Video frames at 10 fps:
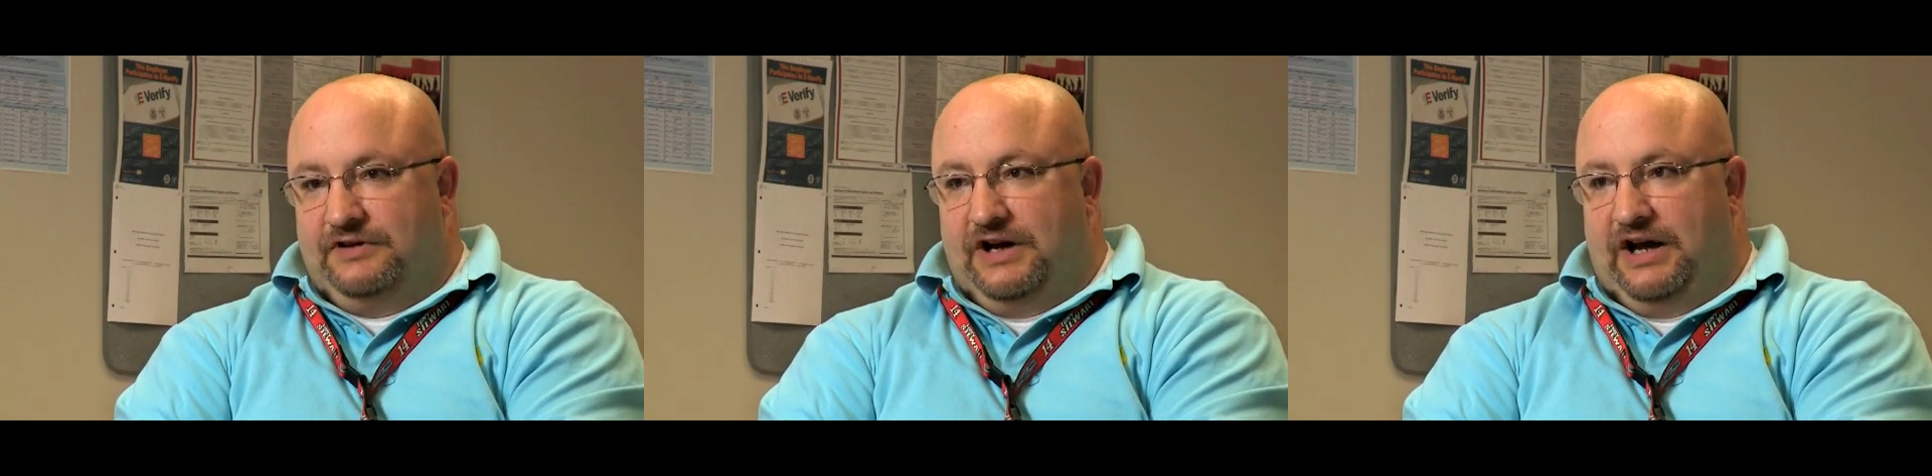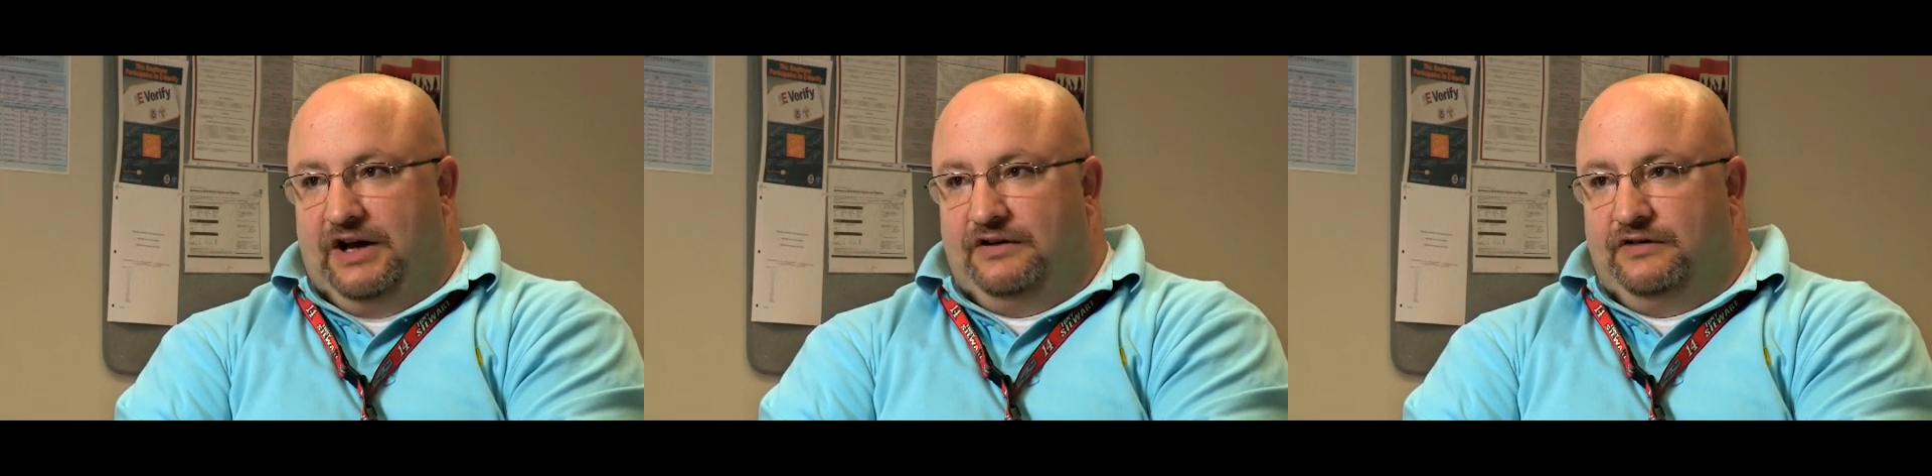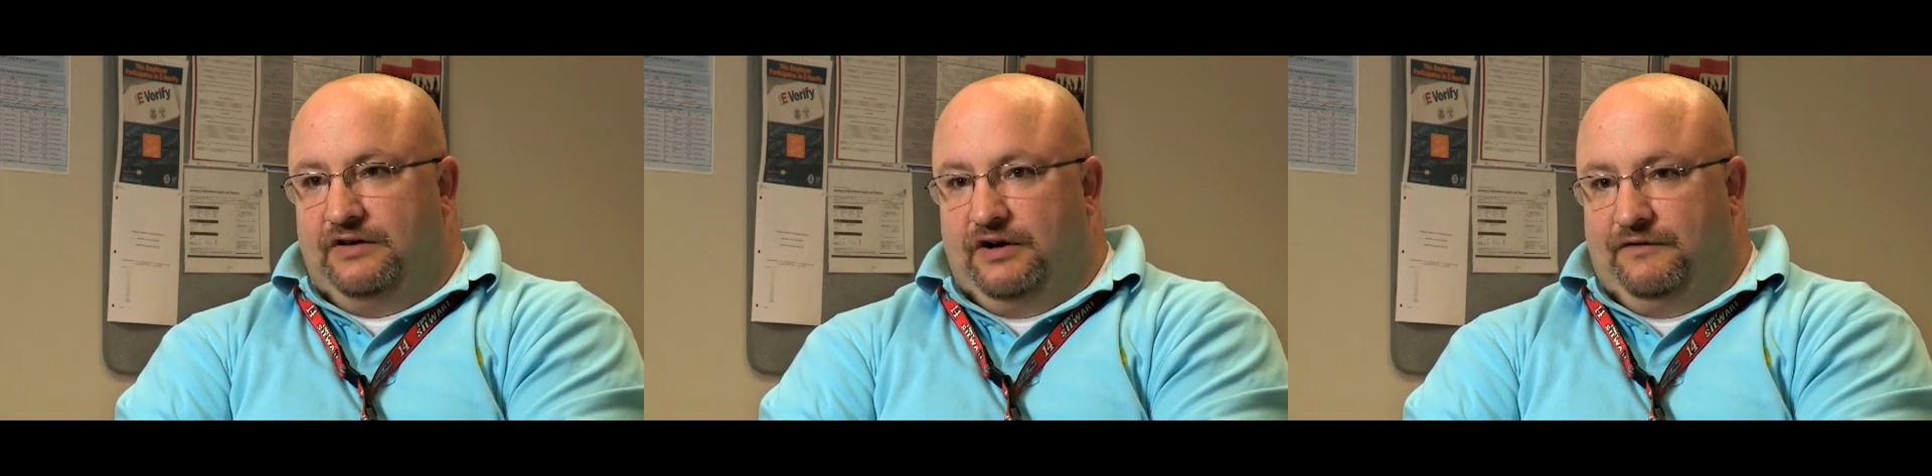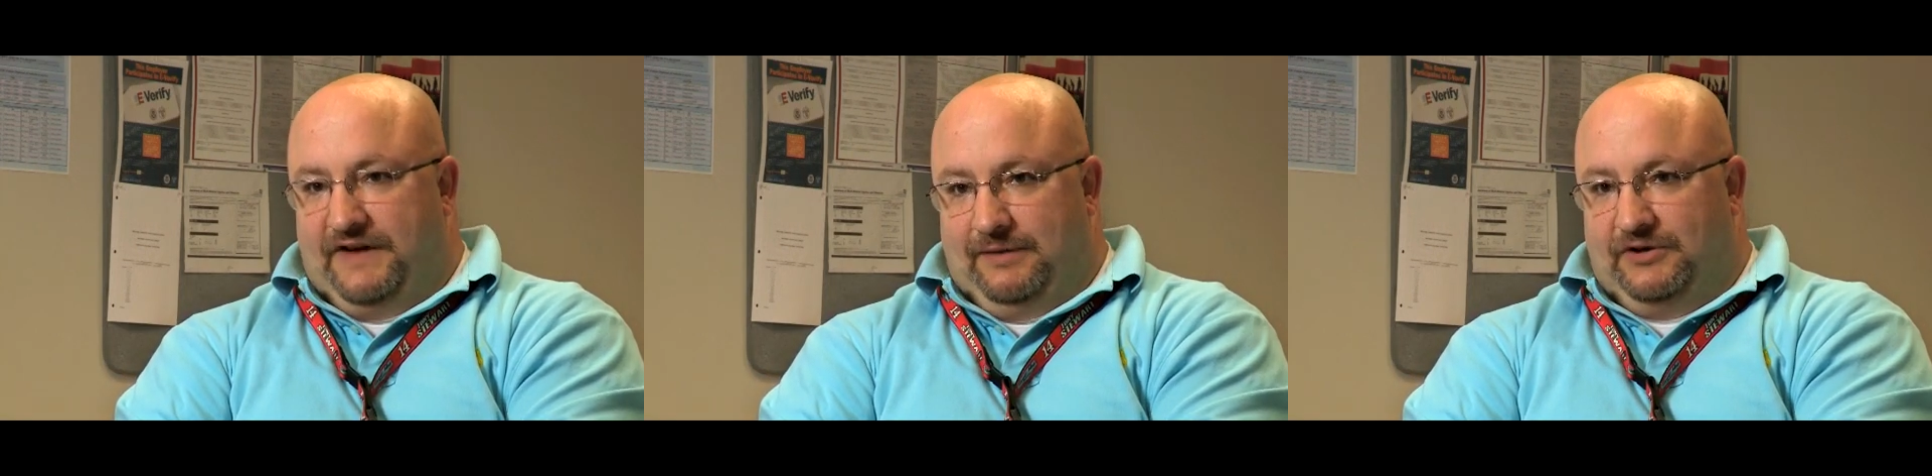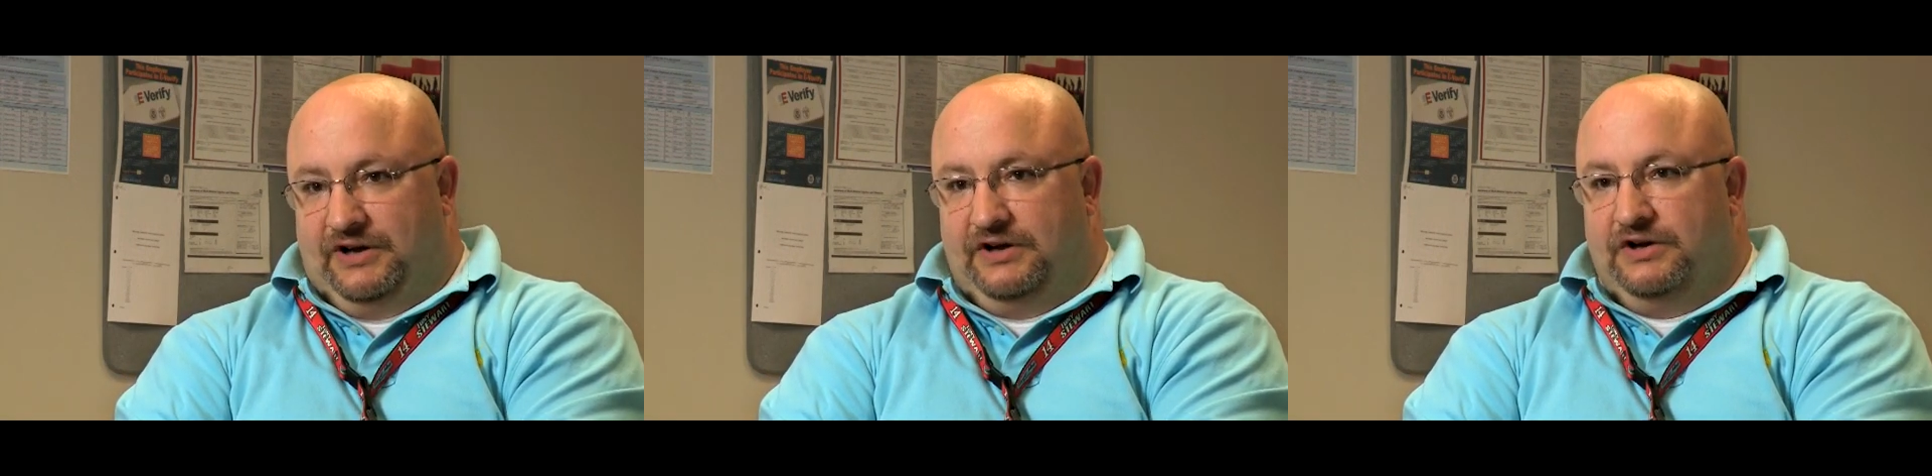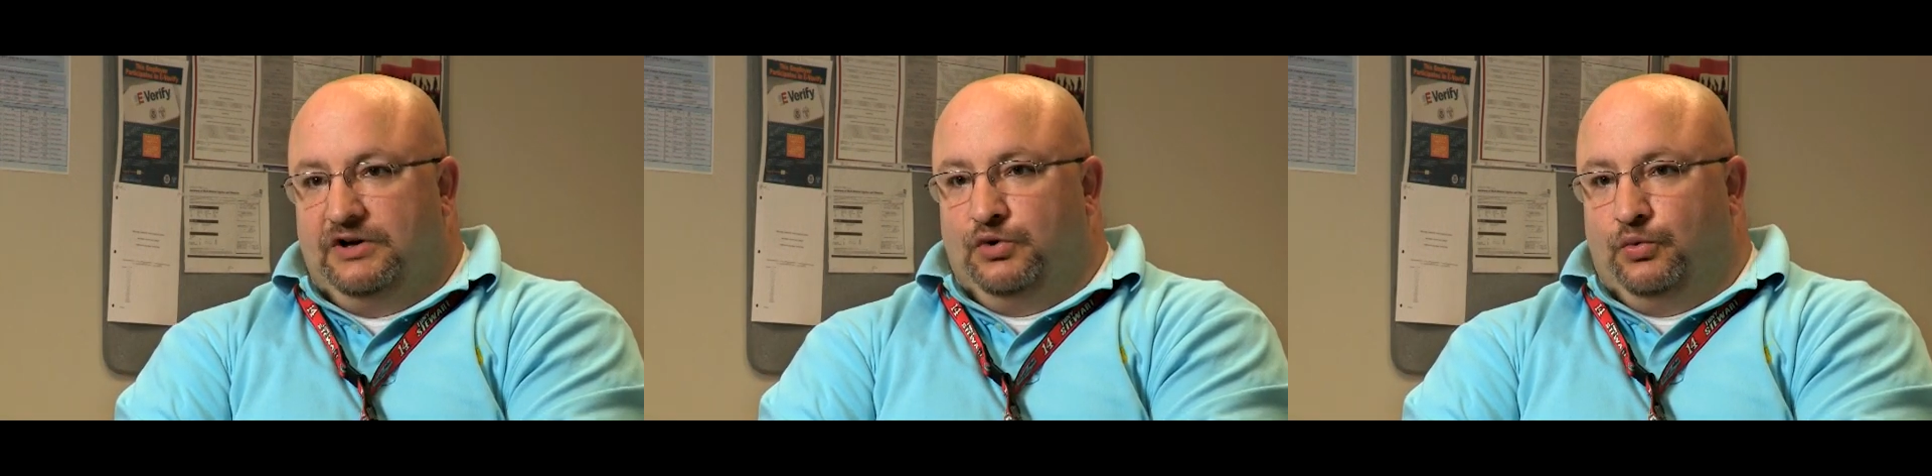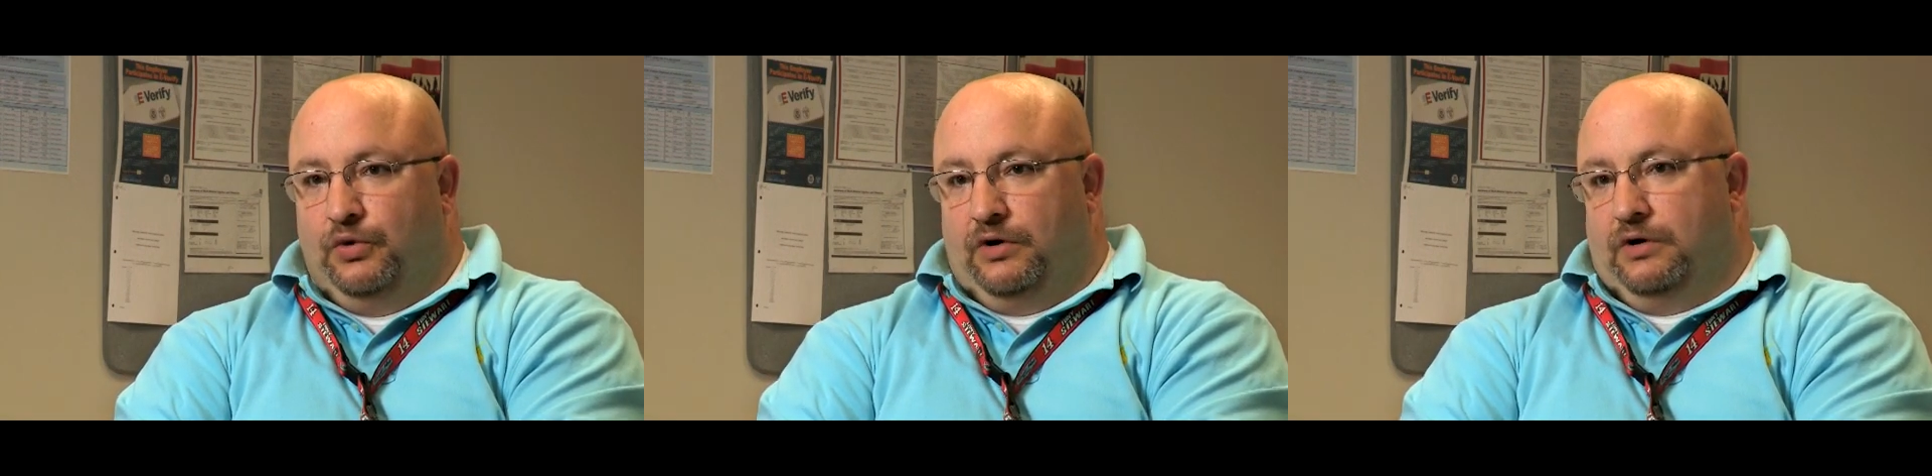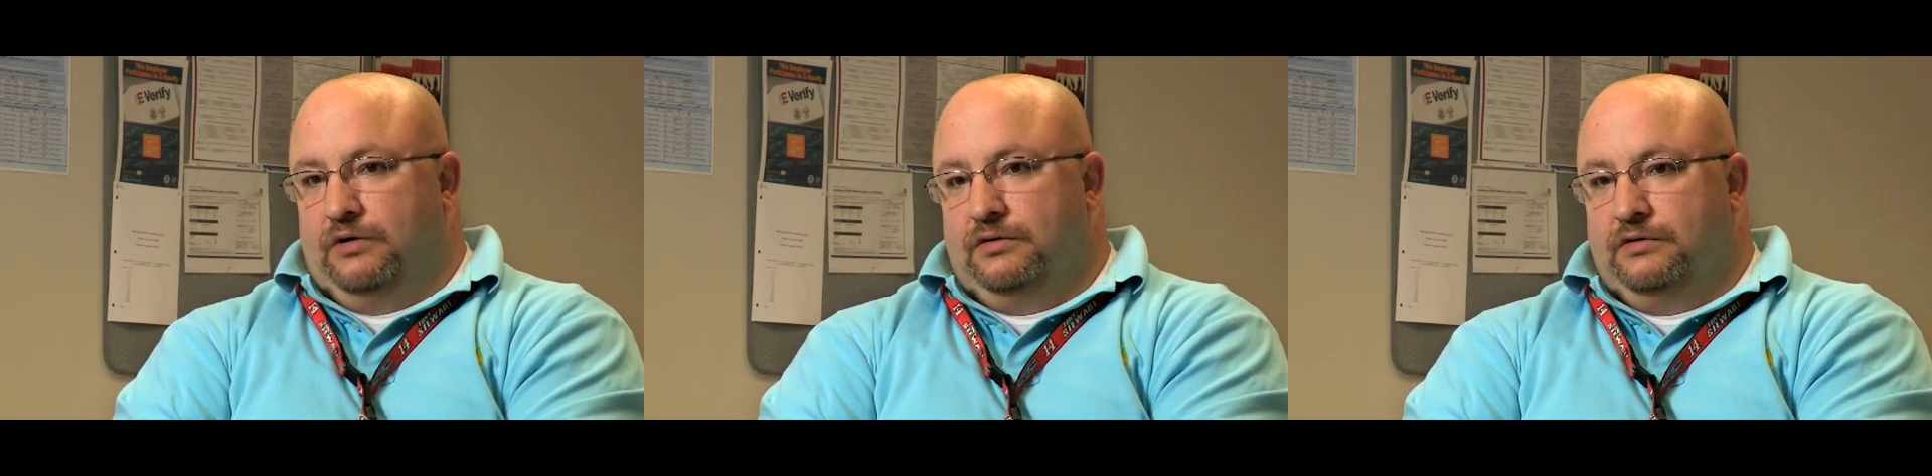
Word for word: and their family were